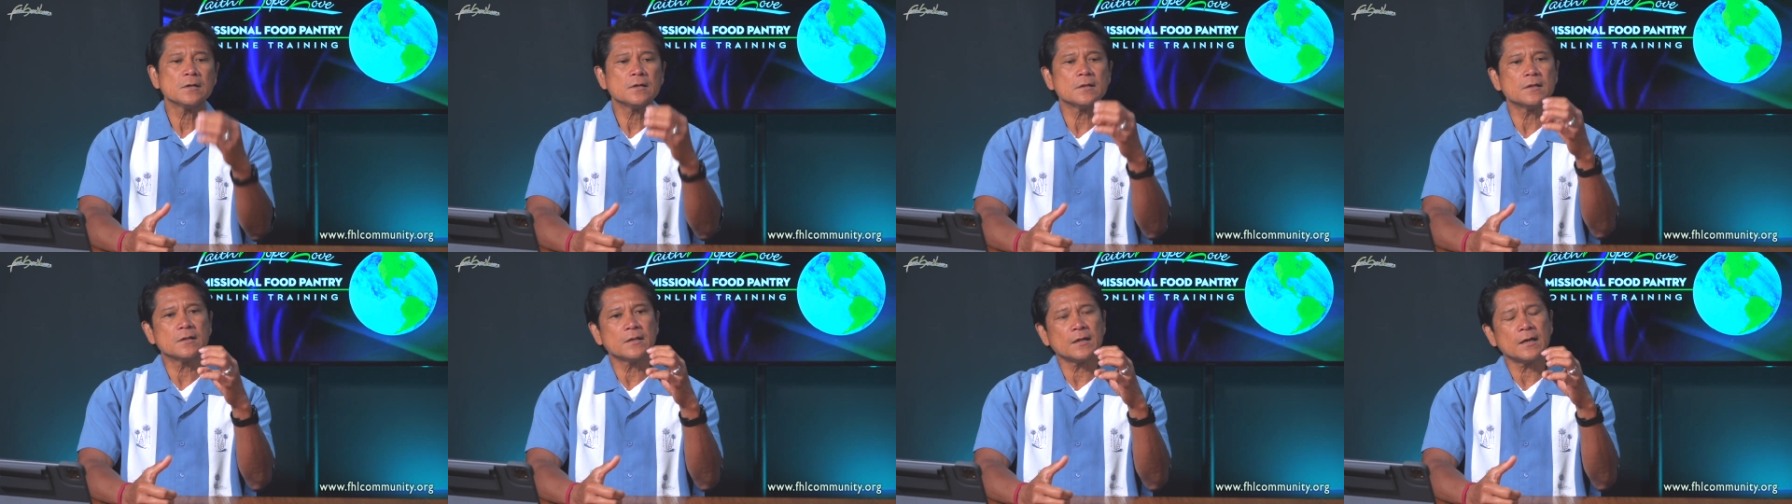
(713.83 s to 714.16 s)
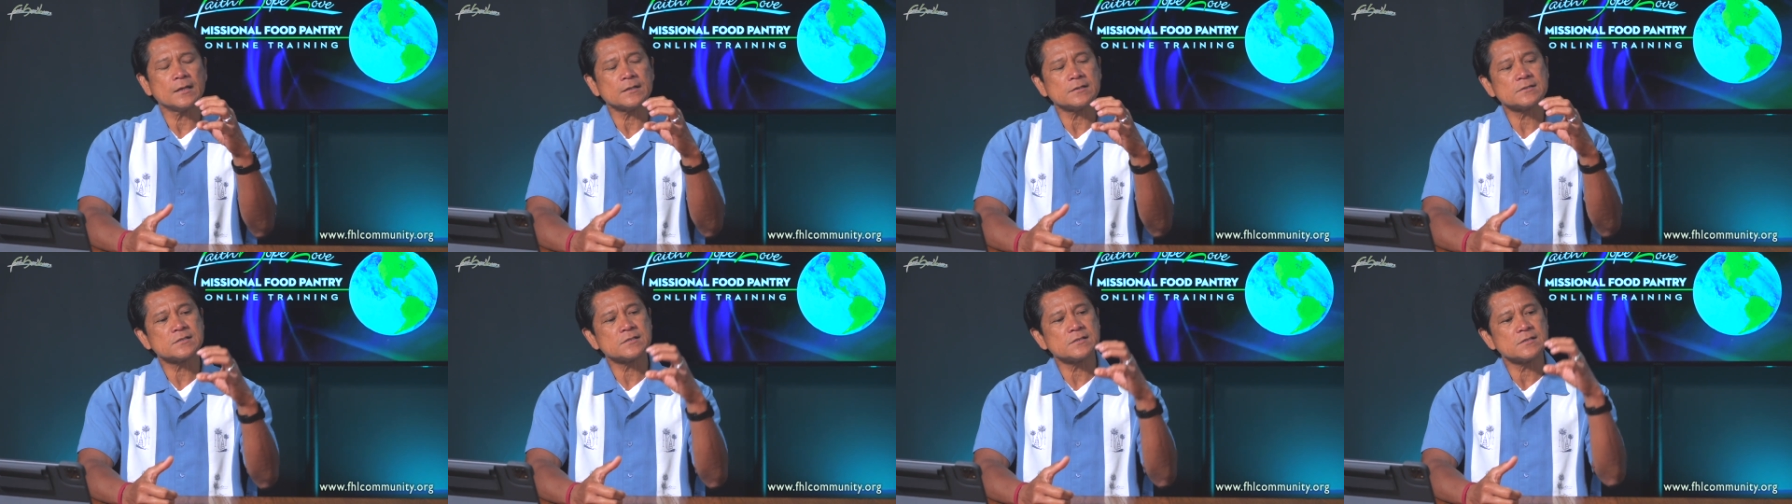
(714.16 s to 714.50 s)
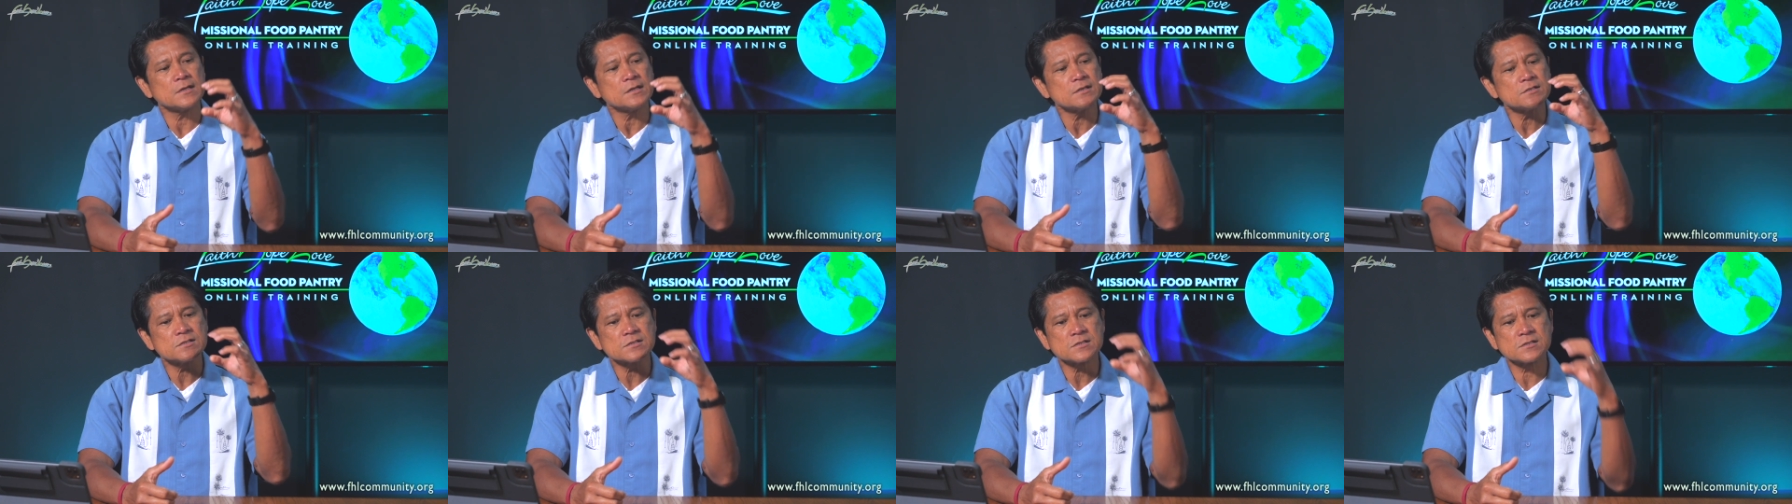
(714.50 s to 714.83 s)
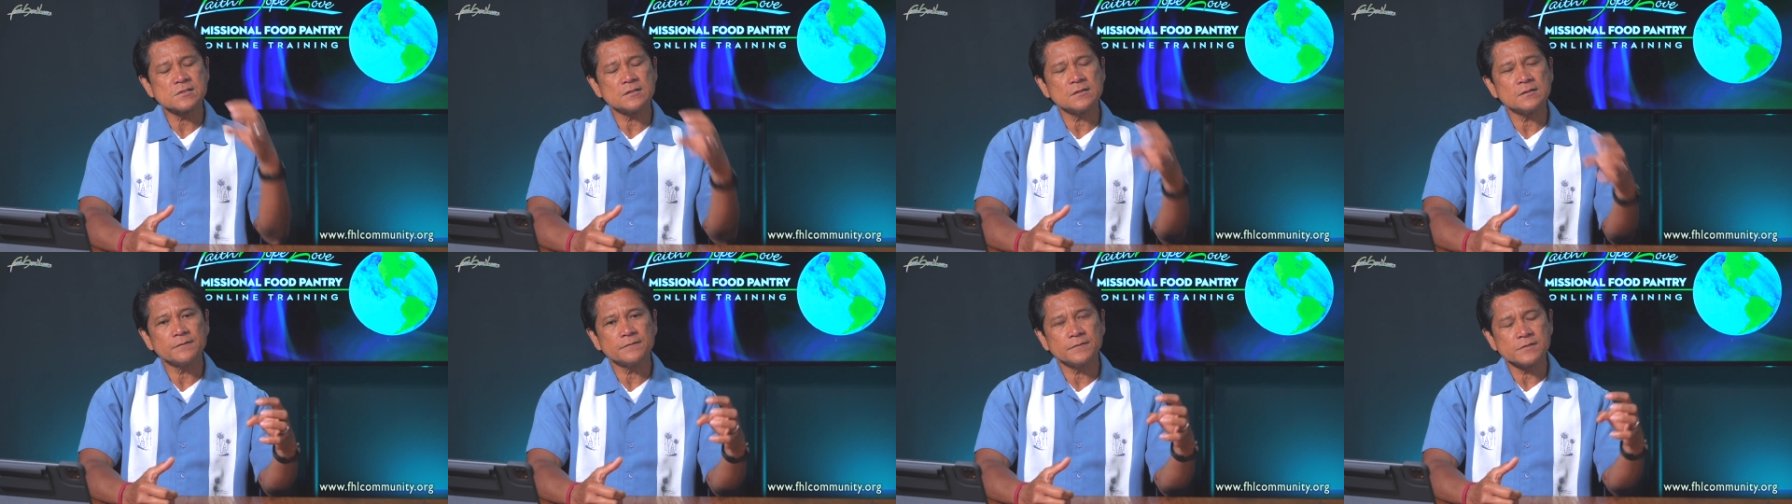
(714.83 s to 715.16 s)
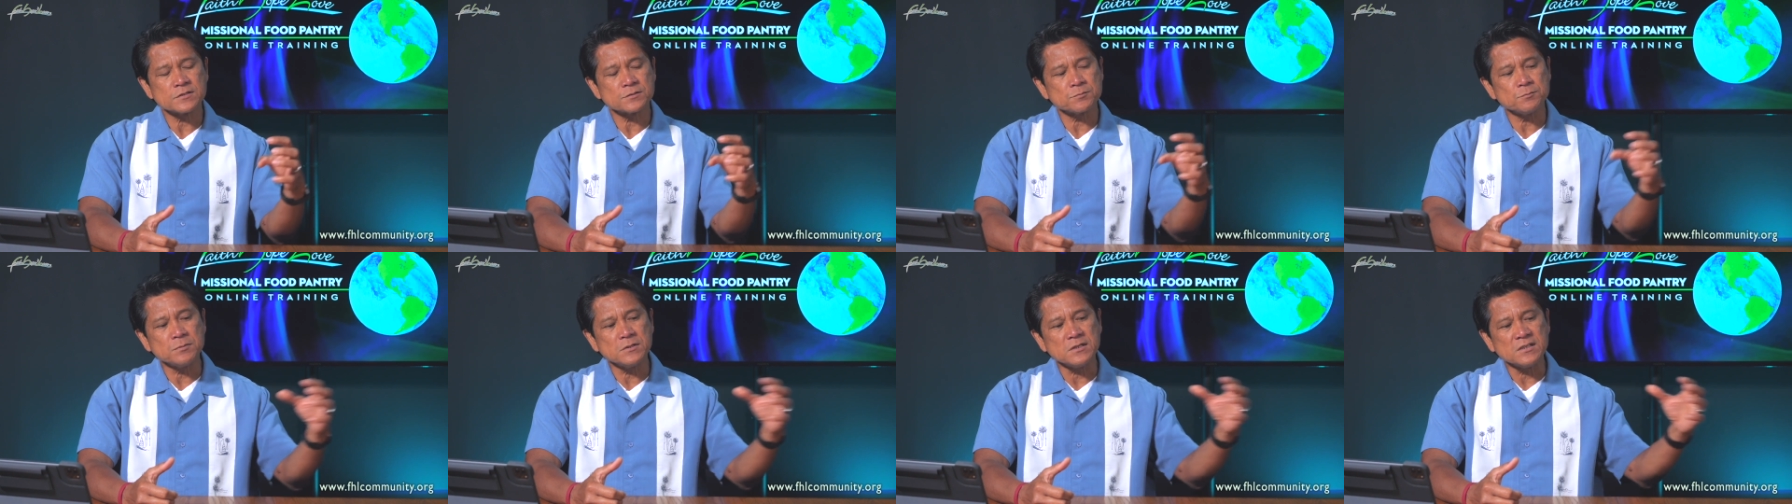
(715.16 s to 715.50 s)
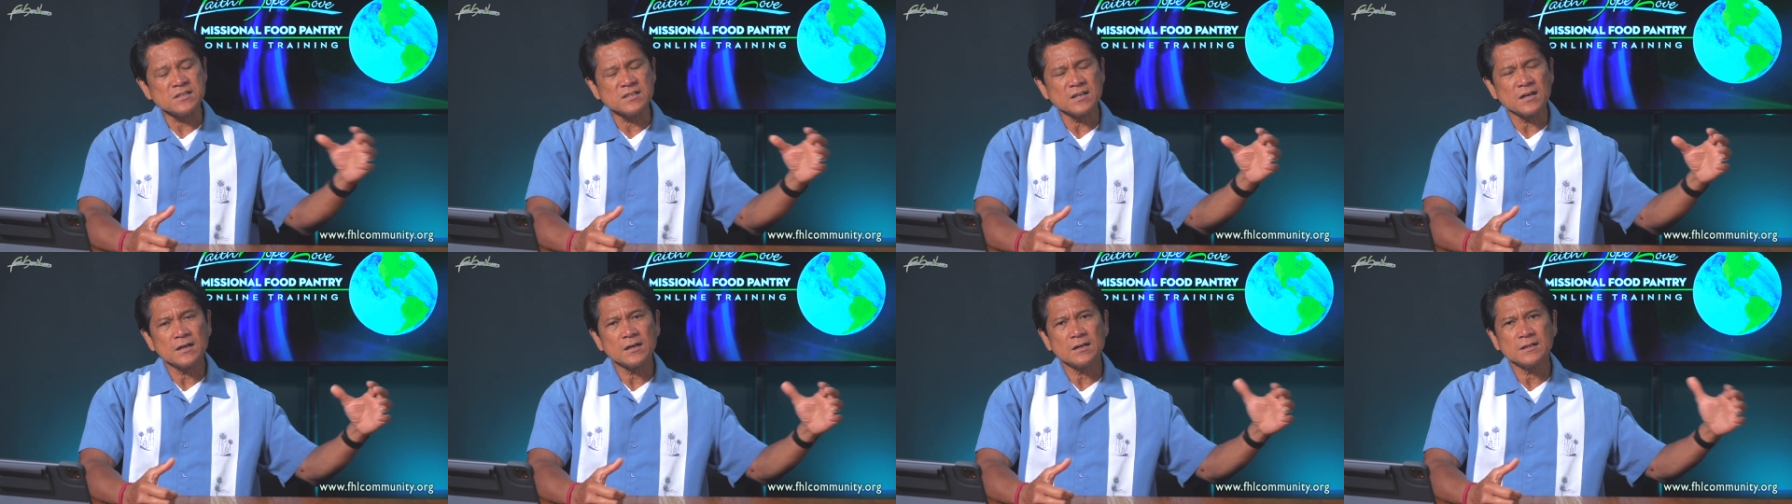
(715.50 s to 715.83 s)
That's service
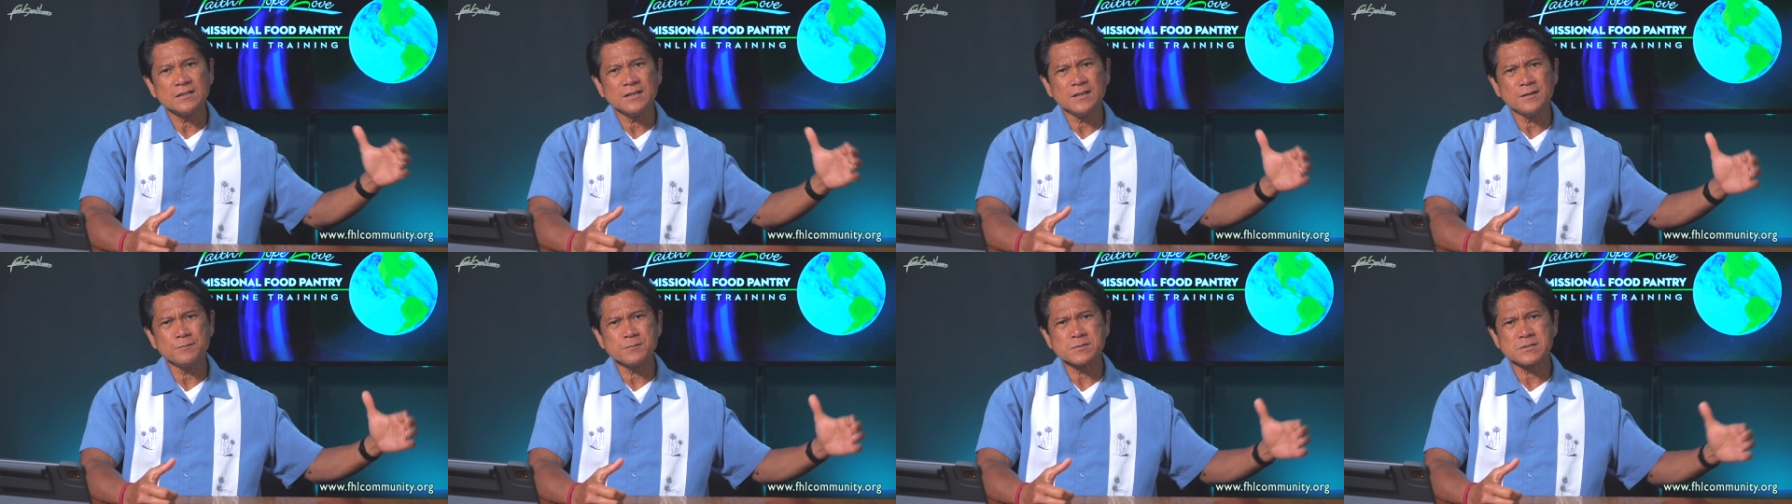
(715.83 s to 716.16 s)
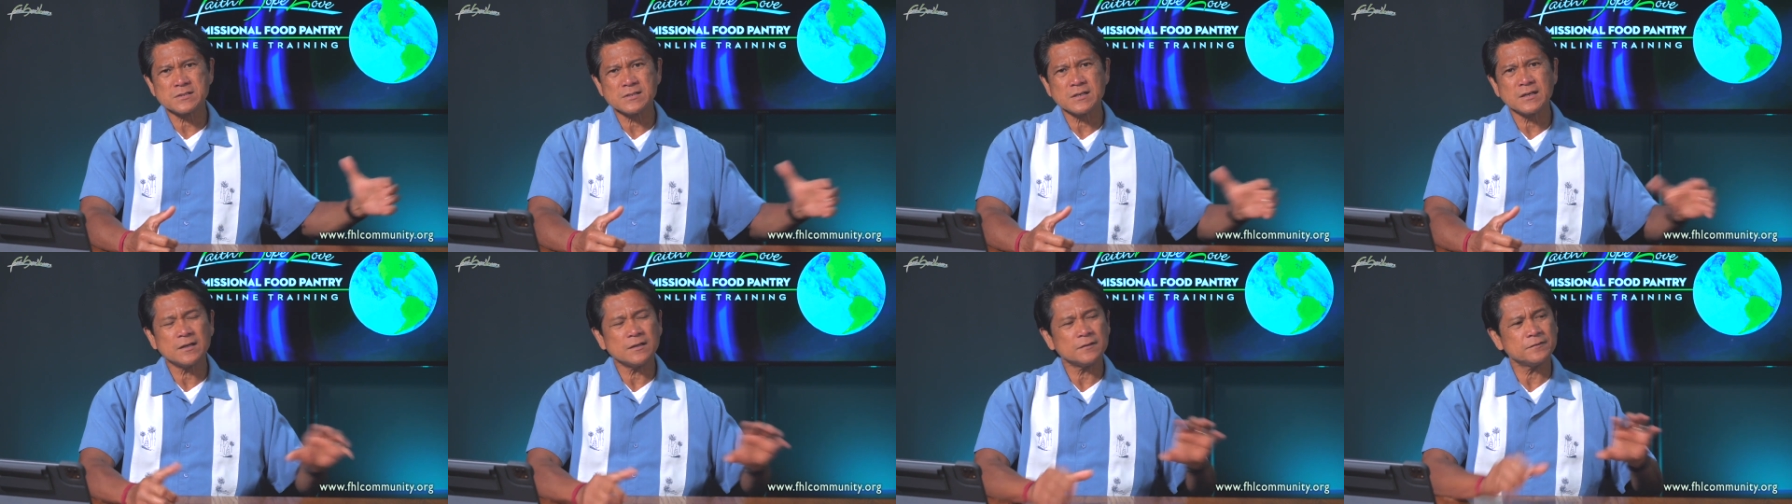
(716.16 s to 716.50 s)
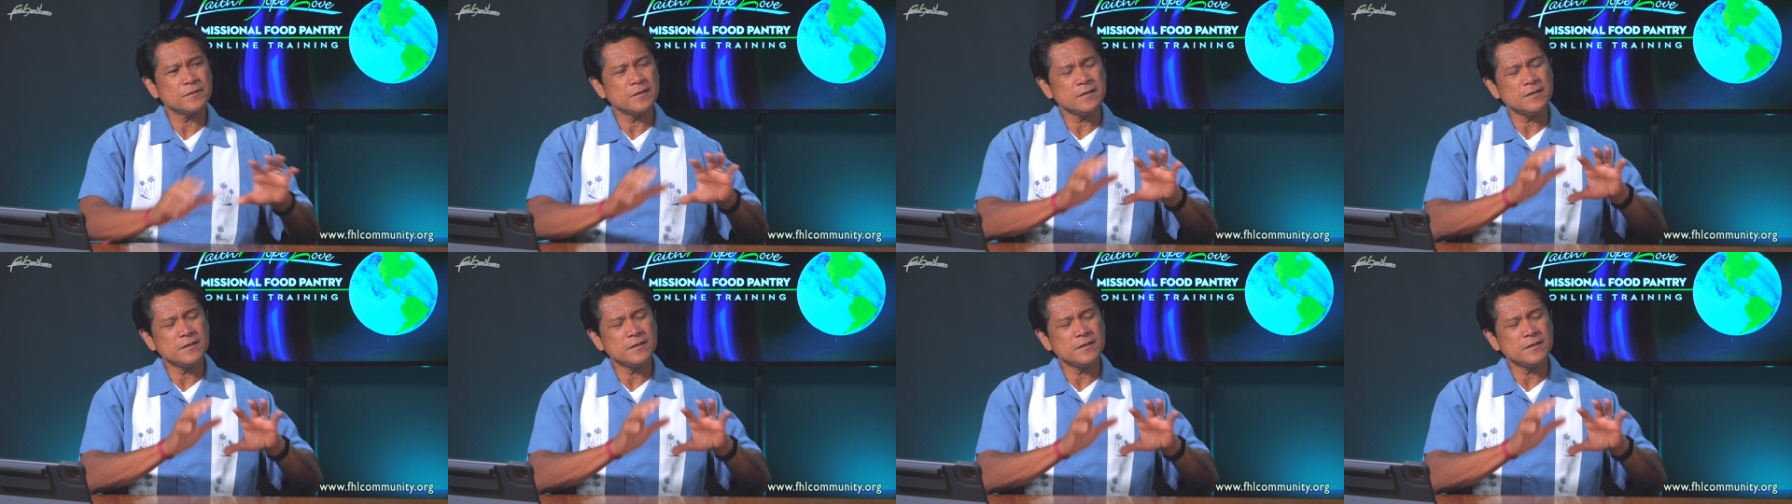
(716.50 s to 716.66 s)
beyond himself.